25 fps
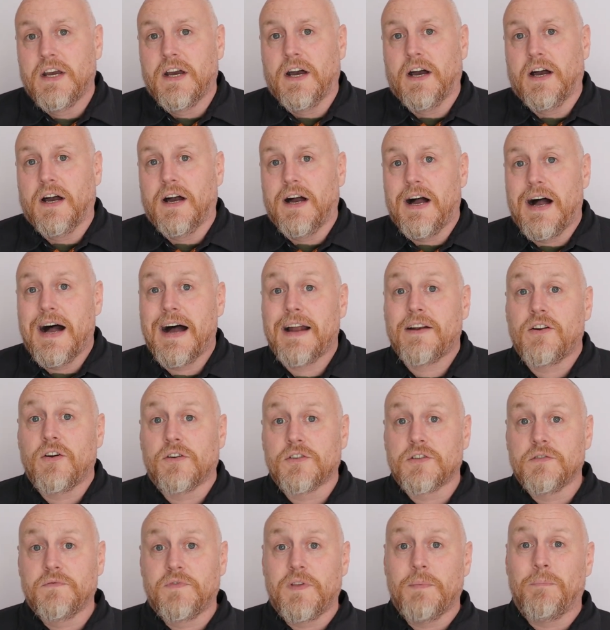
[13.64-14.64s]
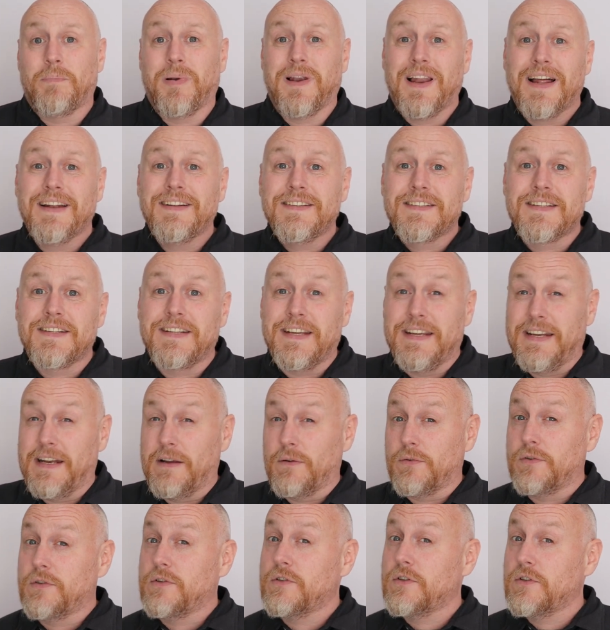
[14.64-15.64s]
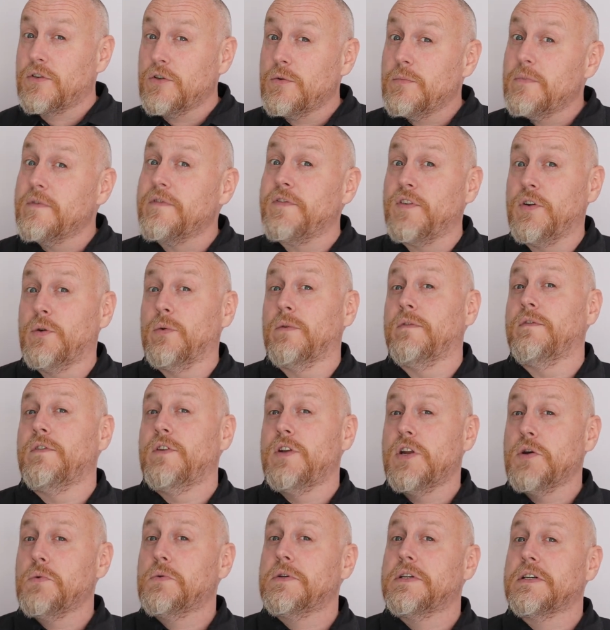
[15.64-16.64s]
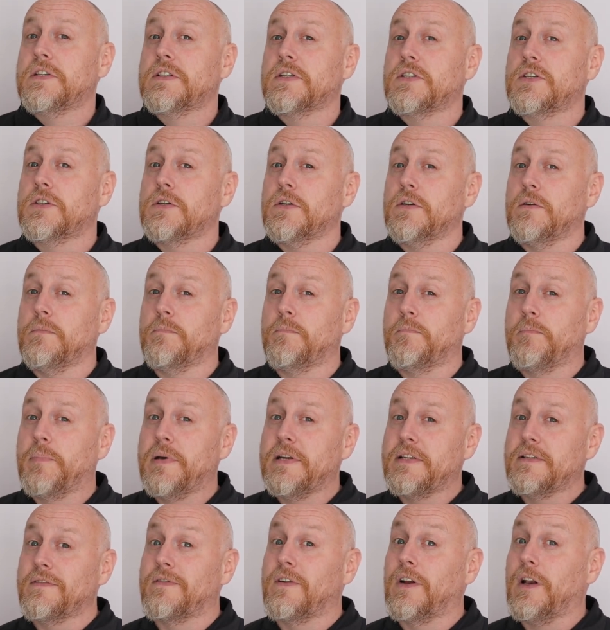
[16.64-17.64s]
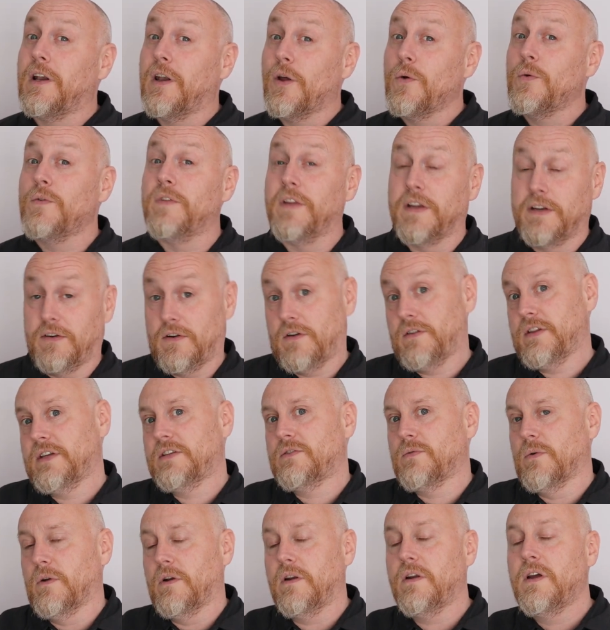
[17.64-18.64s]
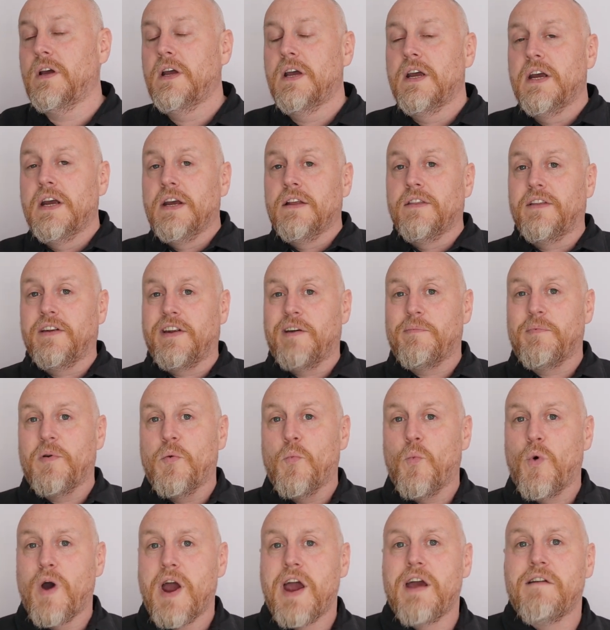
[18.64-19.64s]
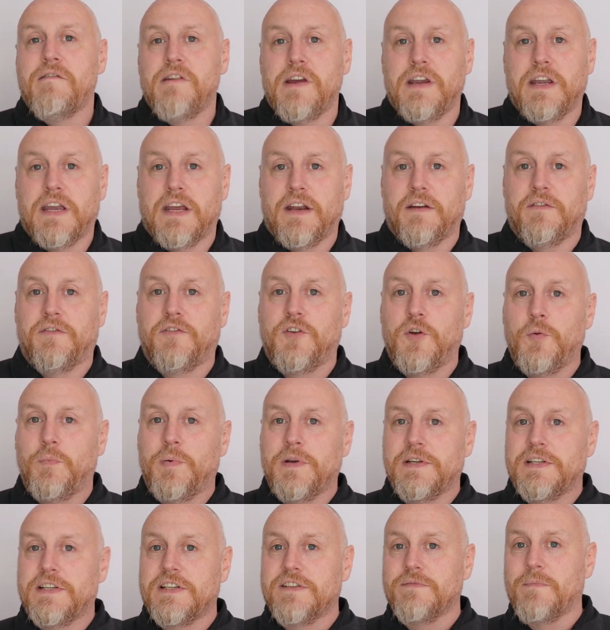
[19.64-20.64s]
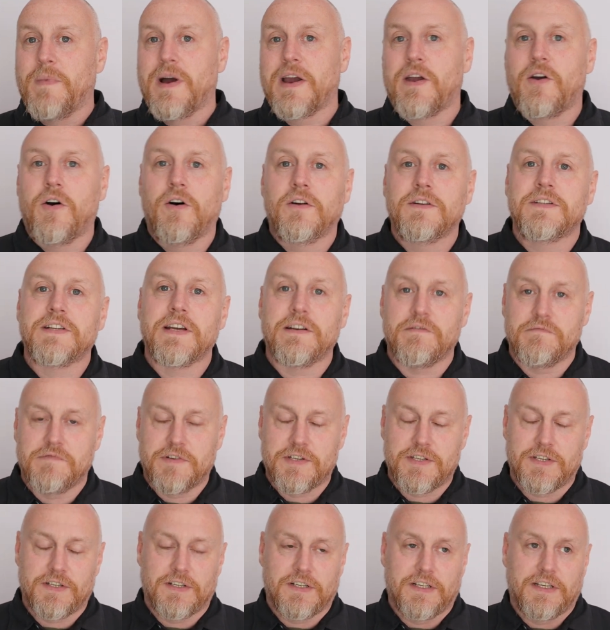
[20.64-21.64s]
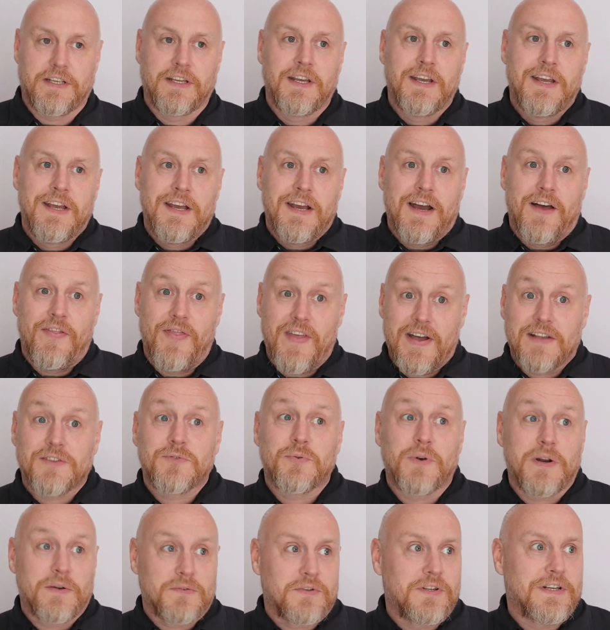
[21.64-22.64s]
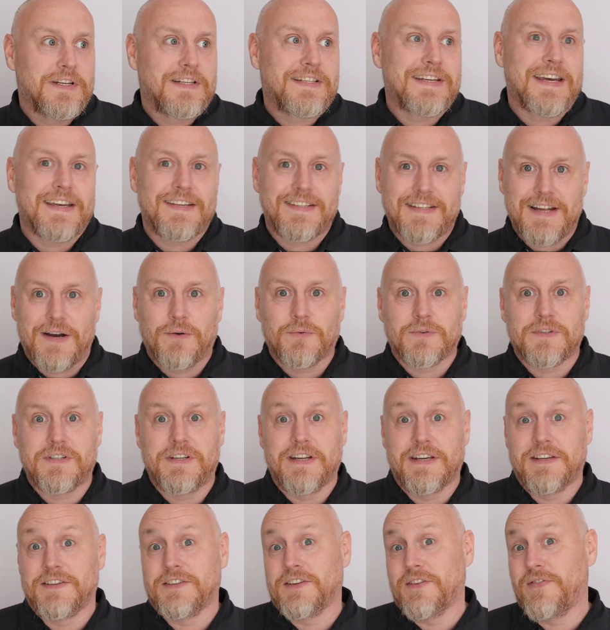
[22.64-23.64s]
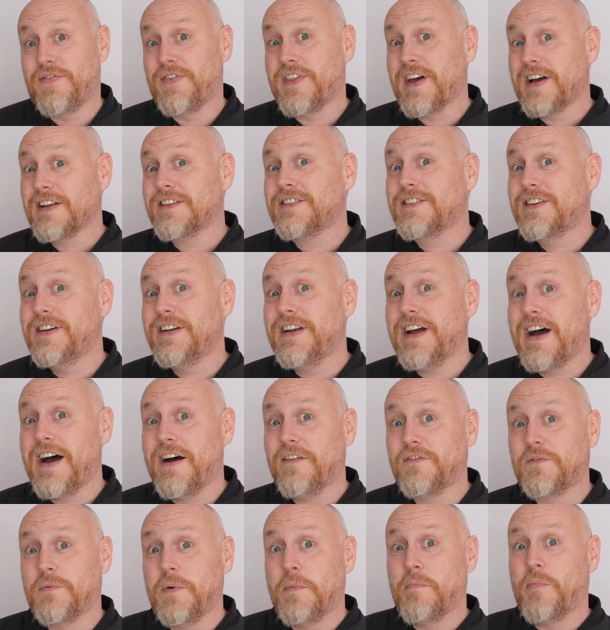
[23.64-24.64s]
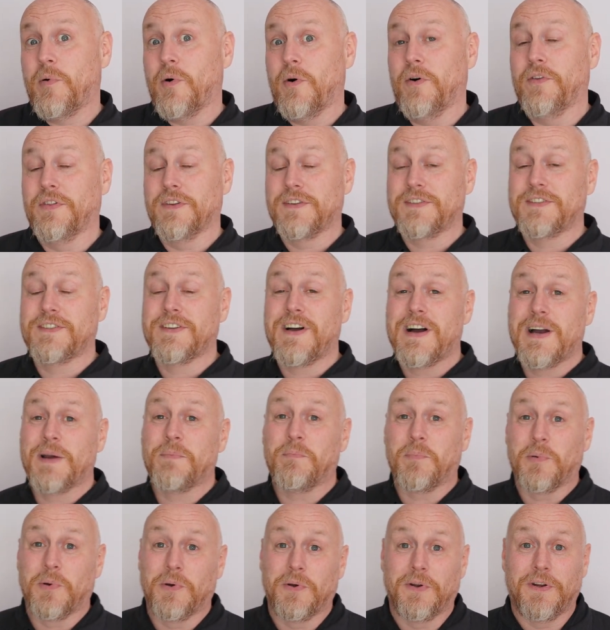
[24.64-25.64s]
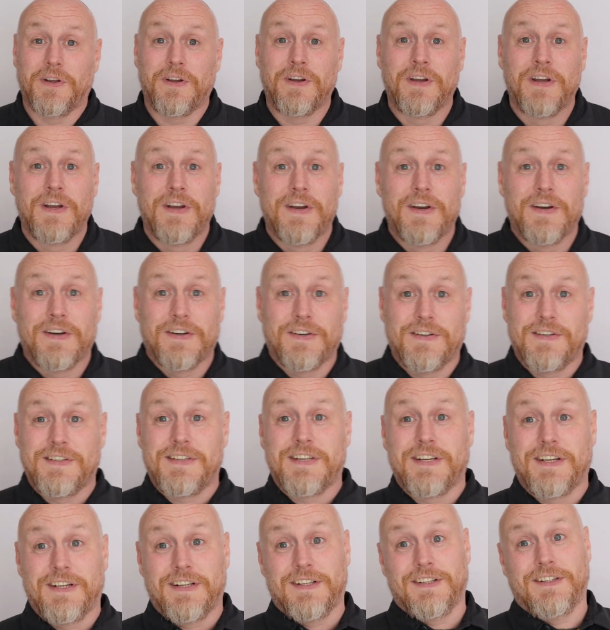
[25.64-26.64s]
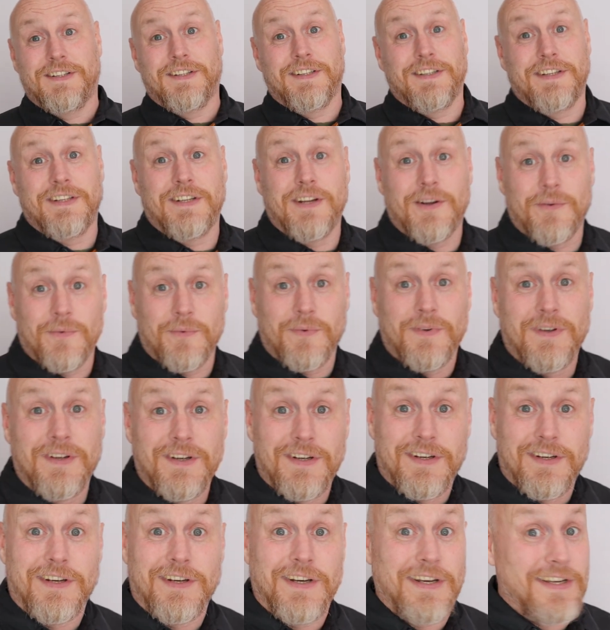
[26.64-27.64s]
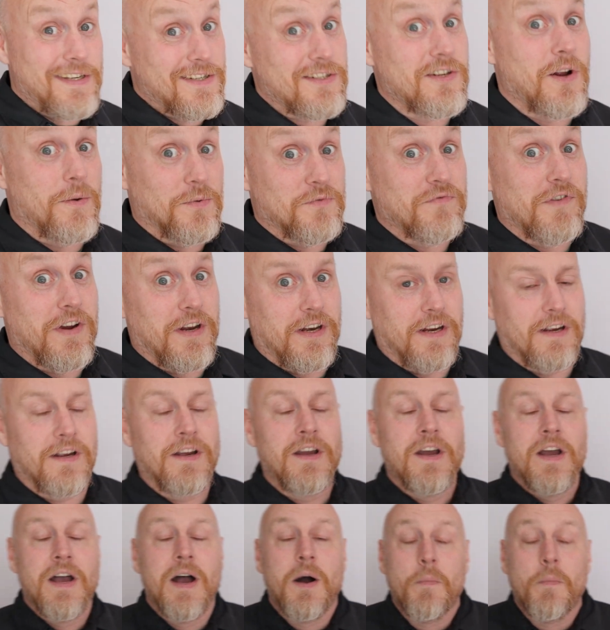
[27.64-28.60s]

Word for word: I had got something planned today. Now some of you have noticed a certain piece of clothing, not this one, that I've been wearing in a few pieces of my content recently, and that's what I was going to test out today, so that's going to have to be put on the side burner until, you know, it stops raining.